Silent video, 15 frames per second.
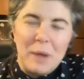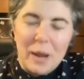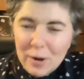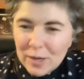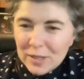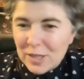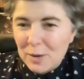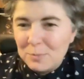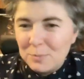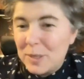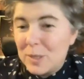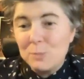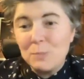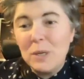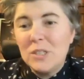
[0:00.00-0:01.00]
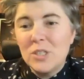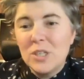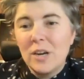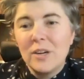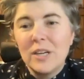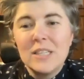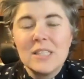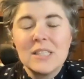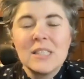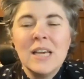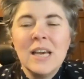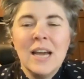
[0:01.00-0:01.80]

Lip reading: parent company is Pete and Jerry's.